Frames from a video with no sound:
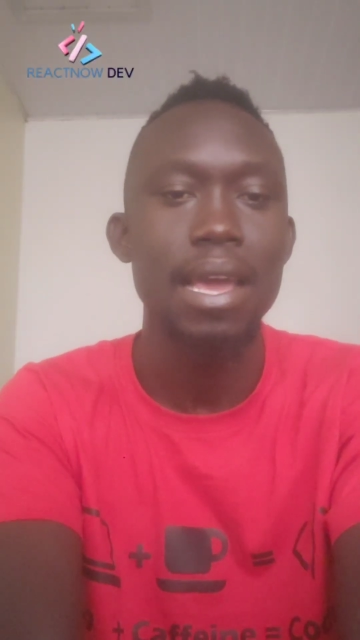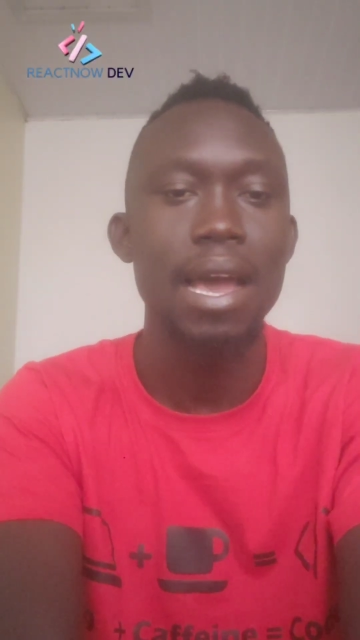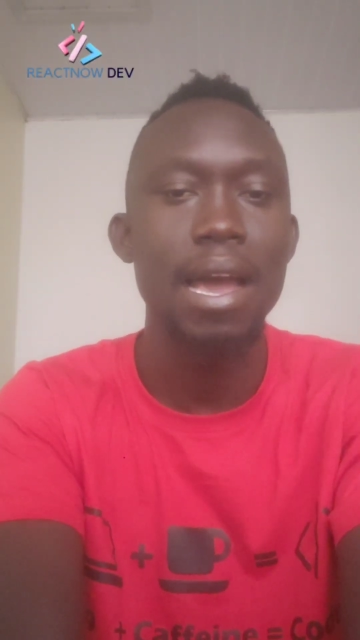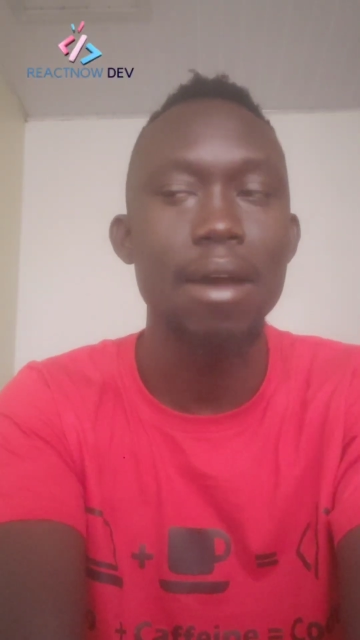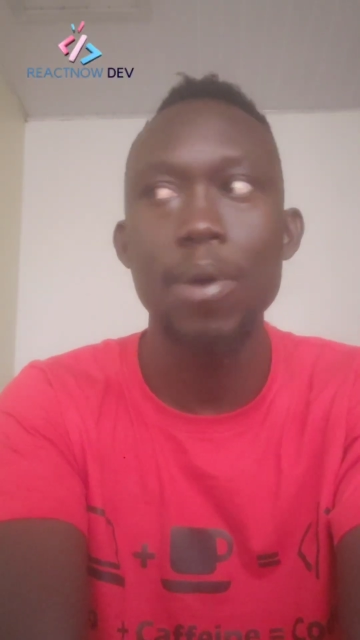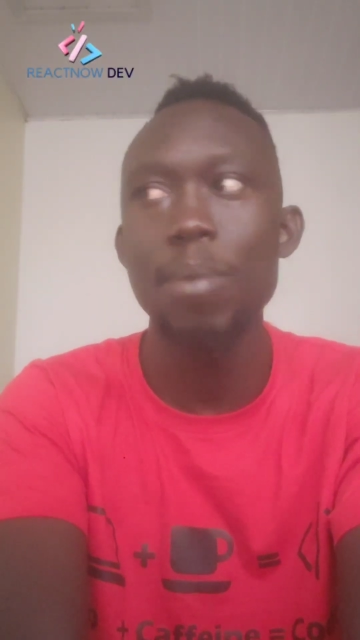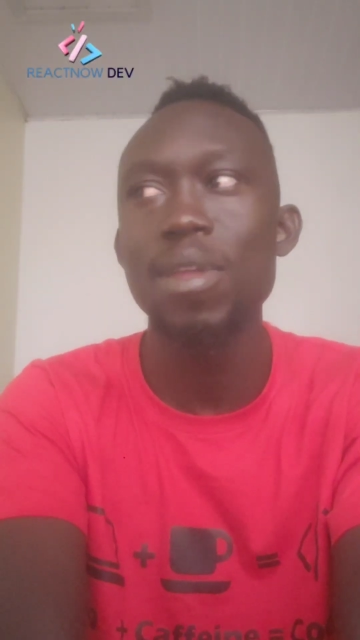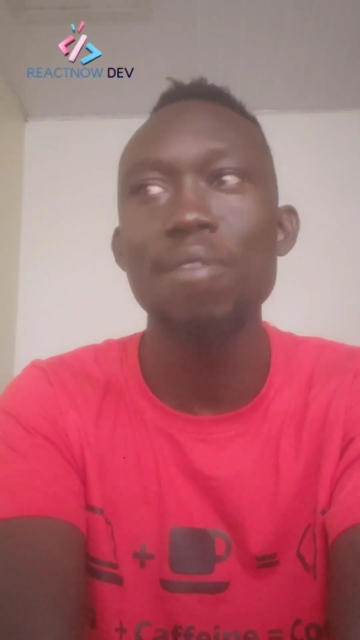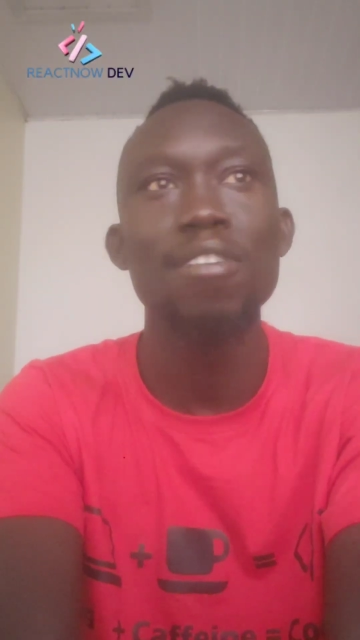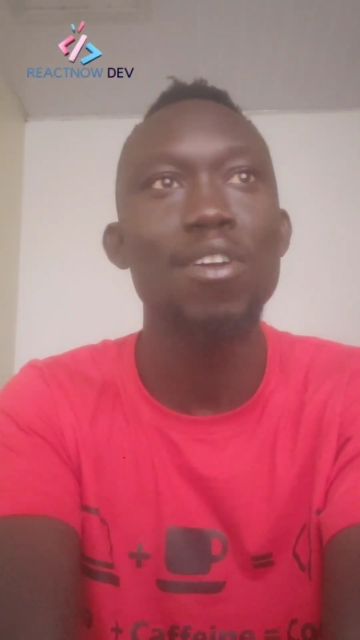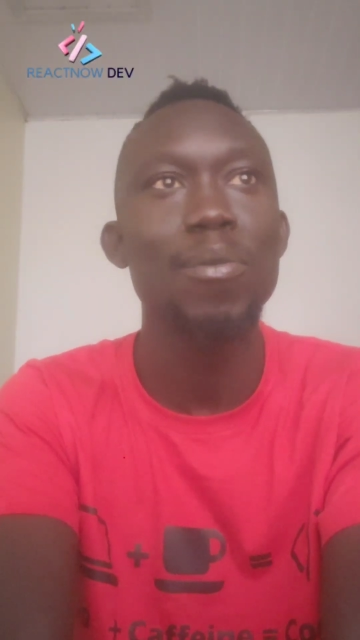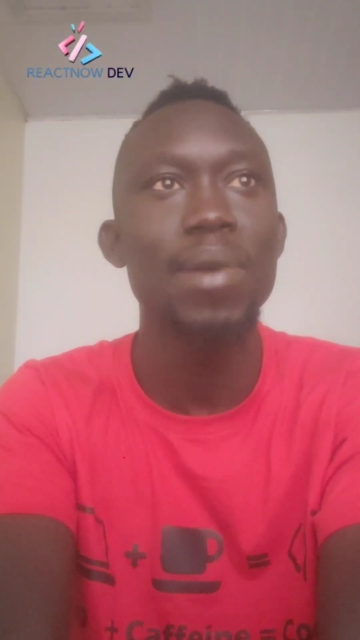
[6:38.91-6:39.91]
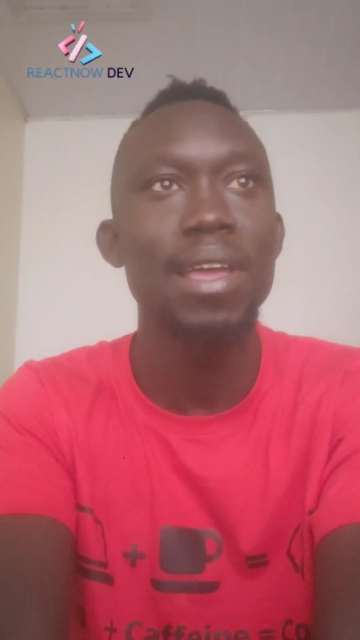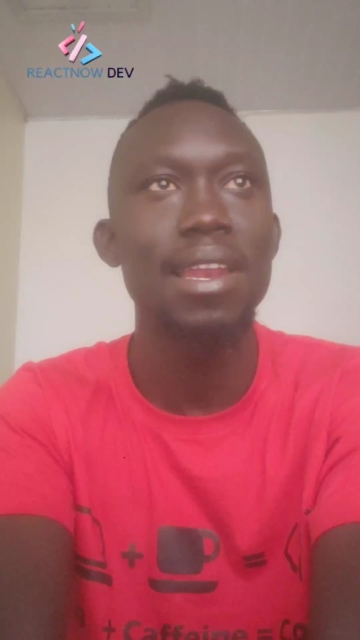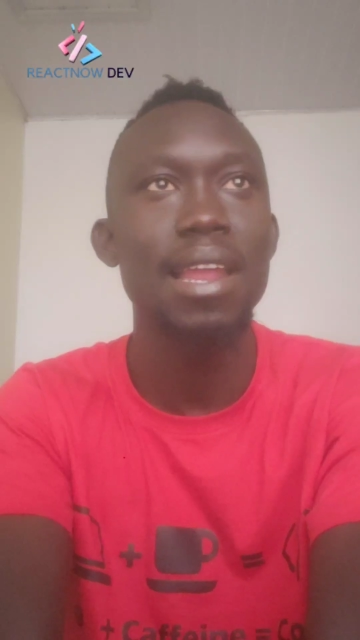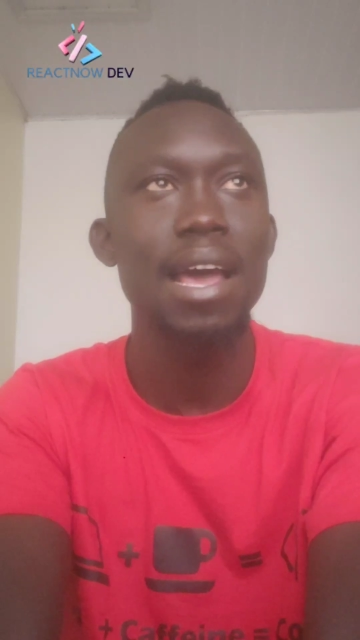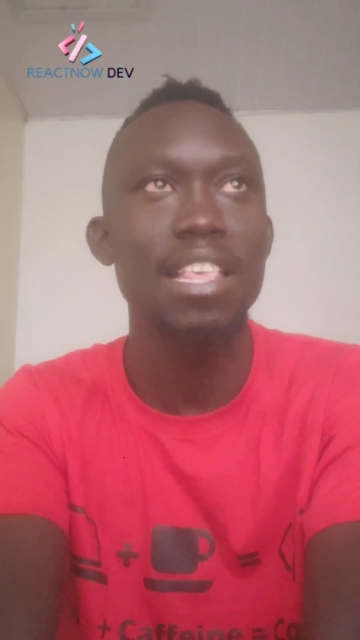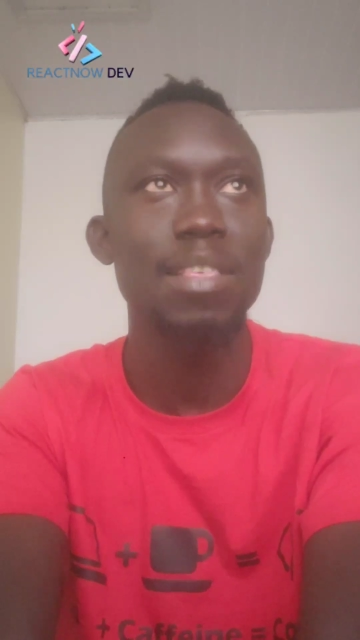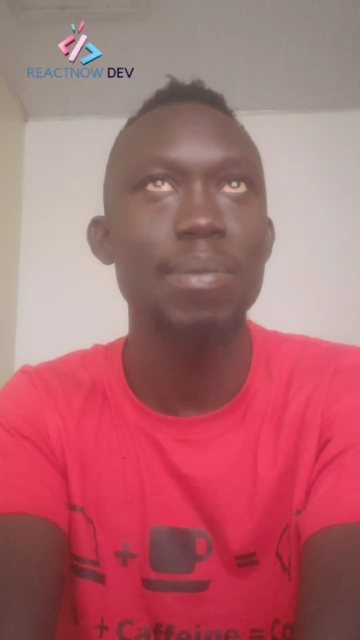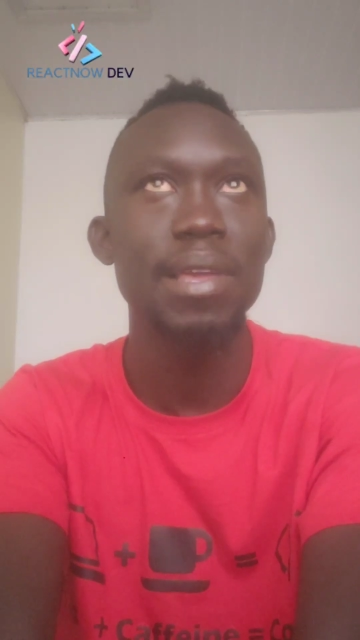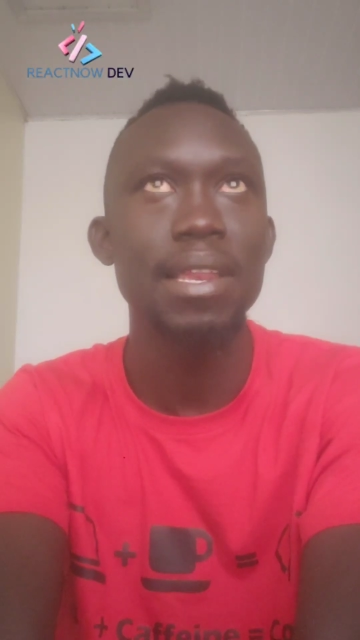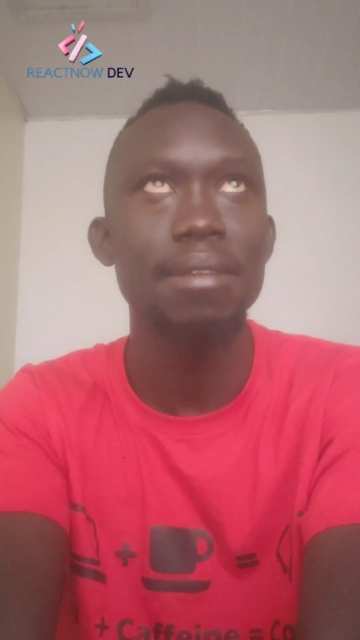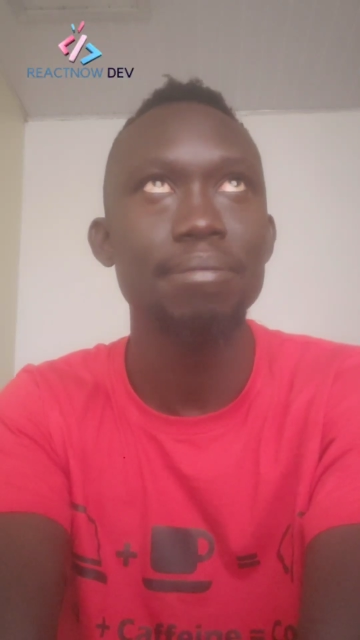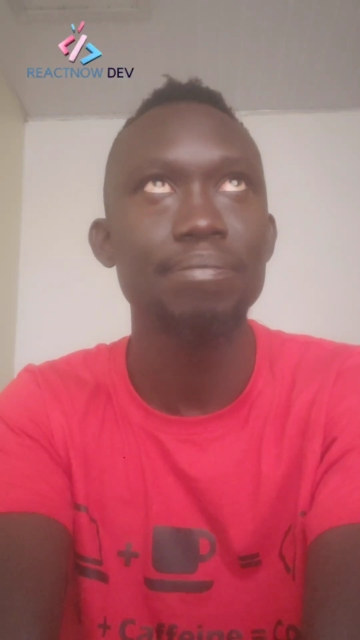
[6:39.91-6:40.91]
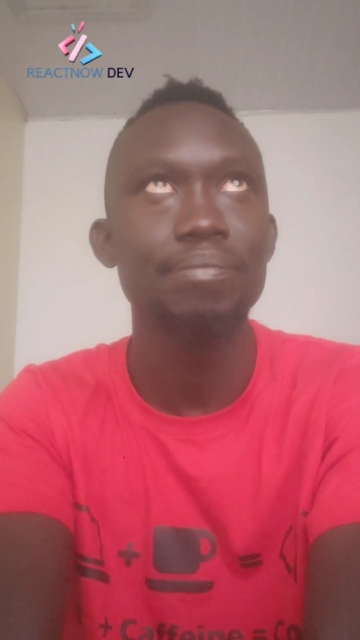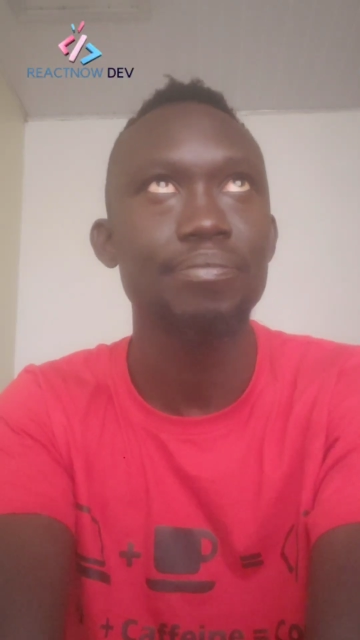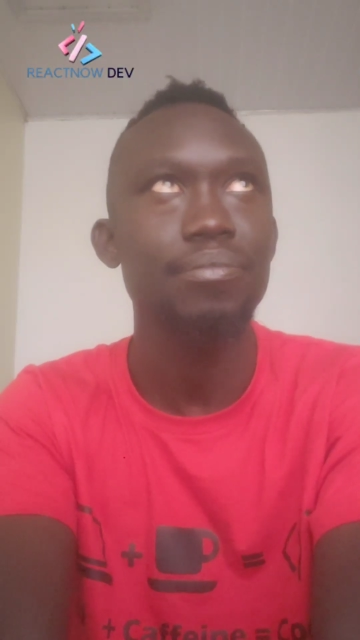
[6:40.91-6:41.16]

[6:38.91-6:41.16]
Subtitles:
Web development has been